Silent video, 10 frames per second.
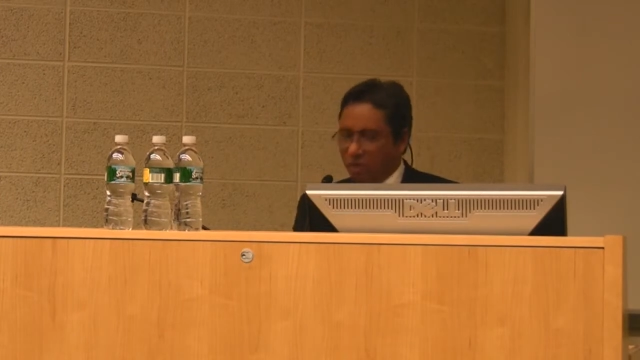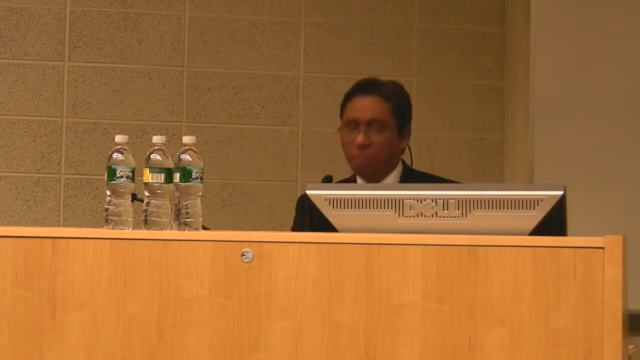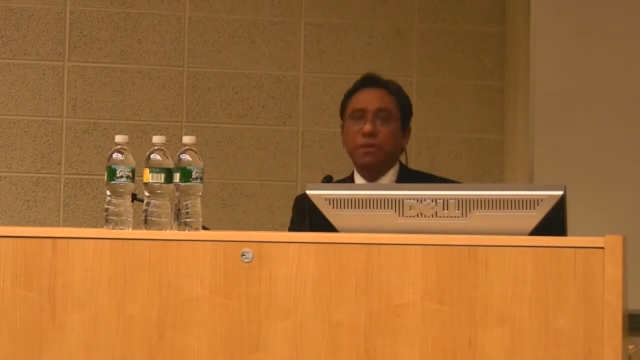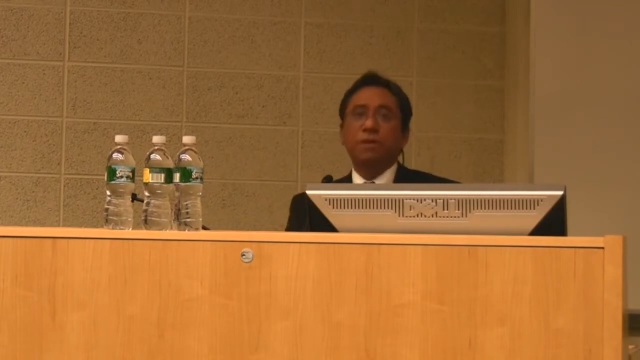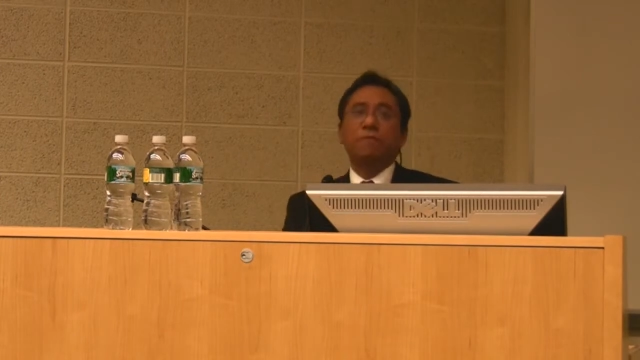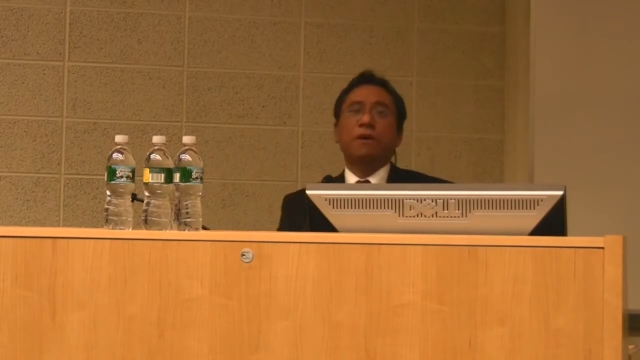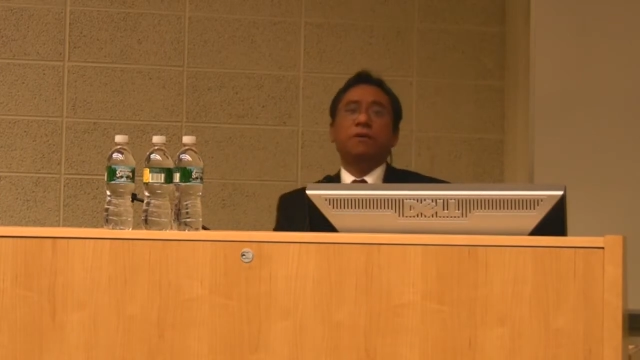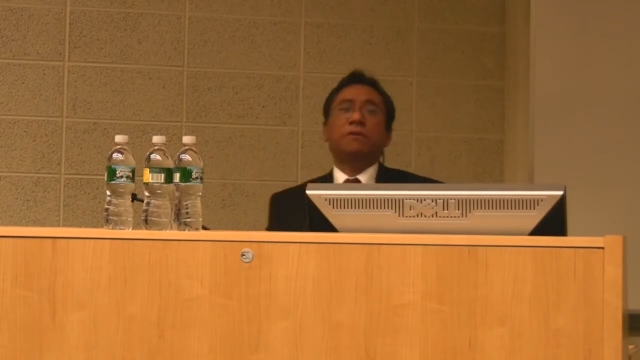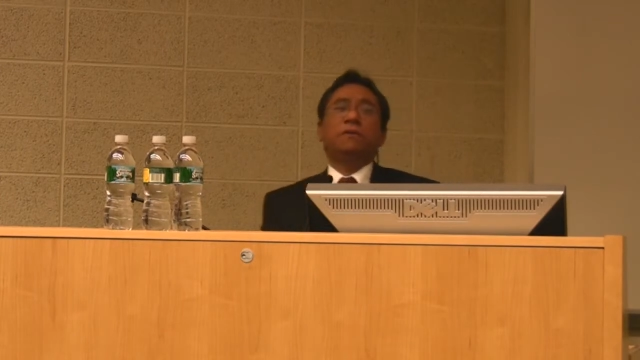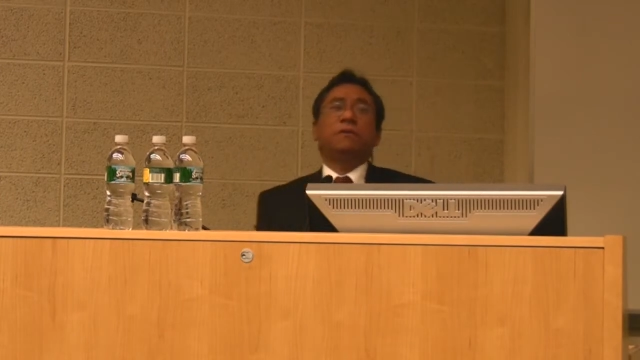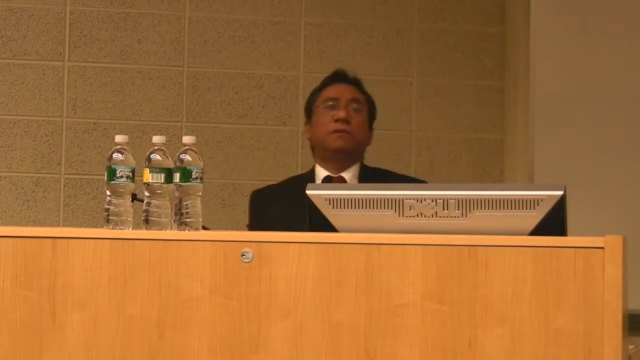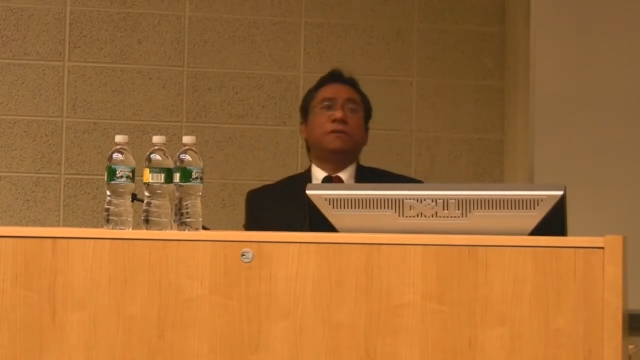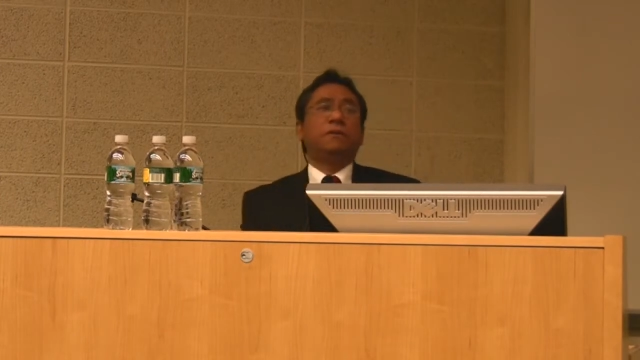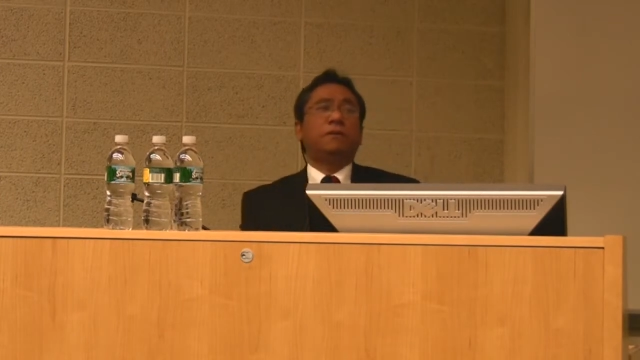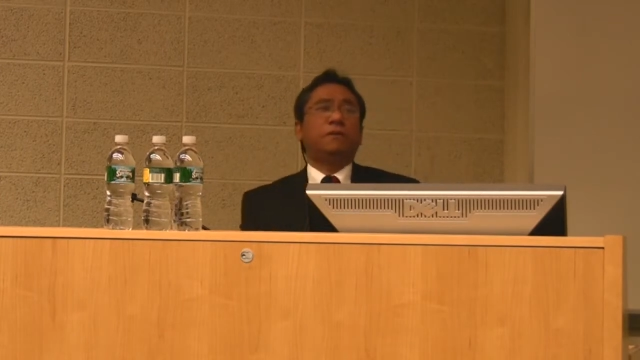going to be about
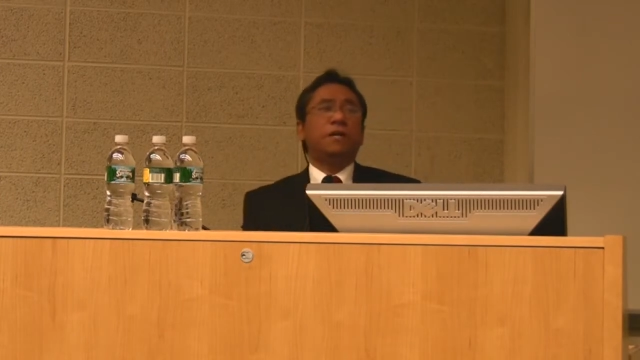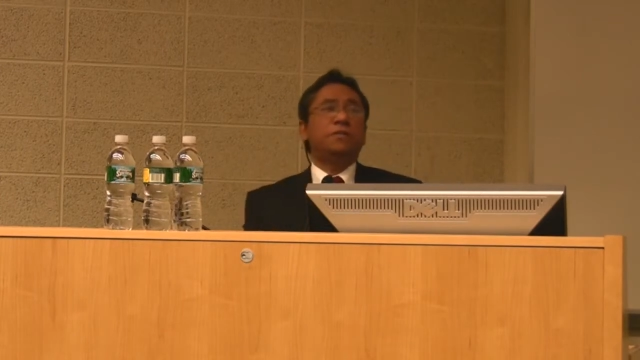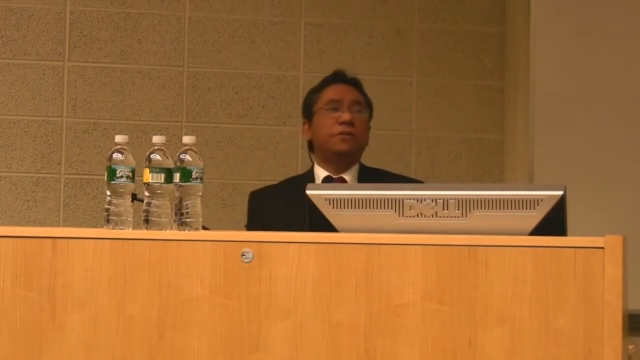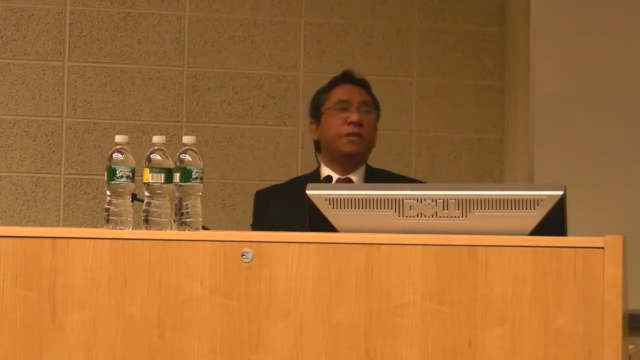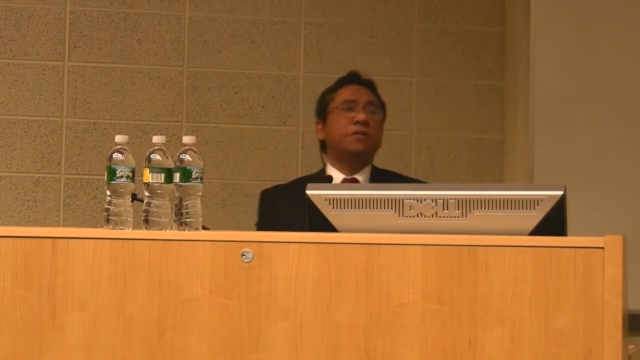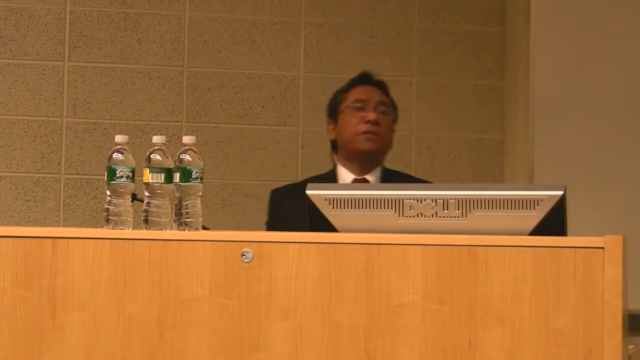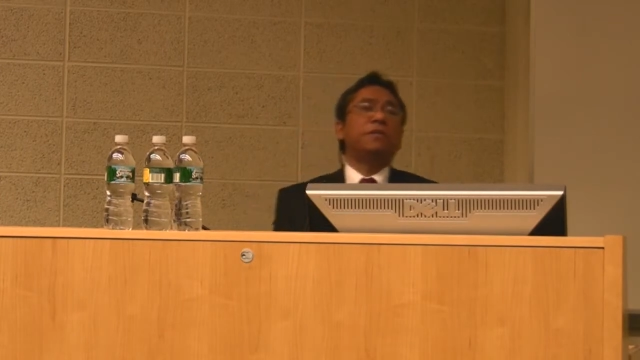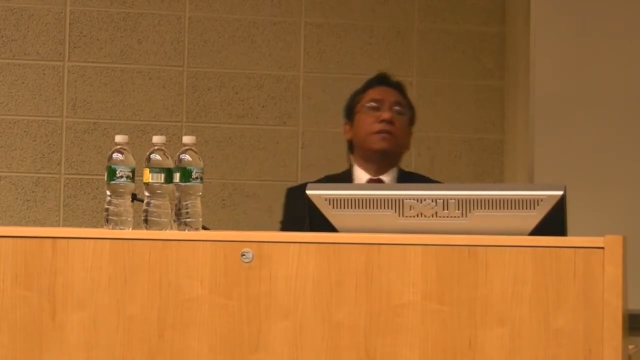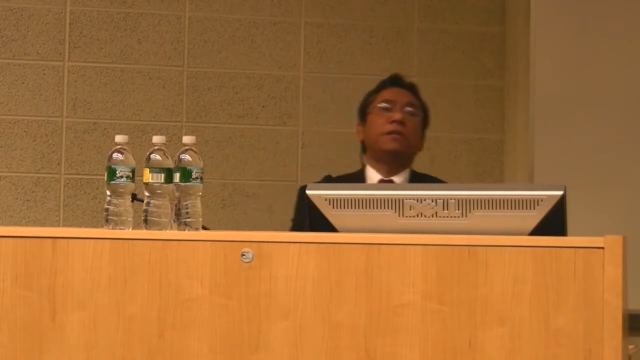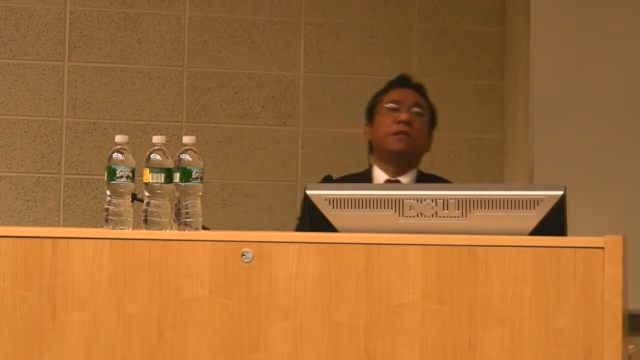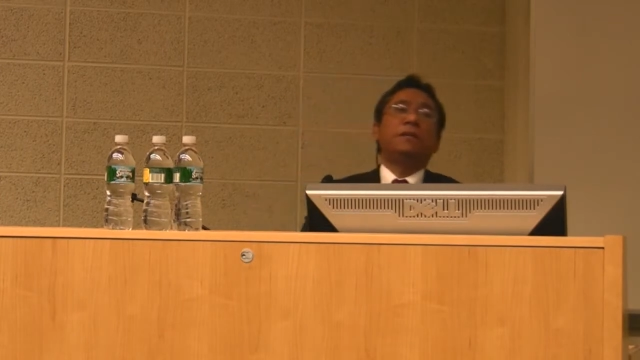education,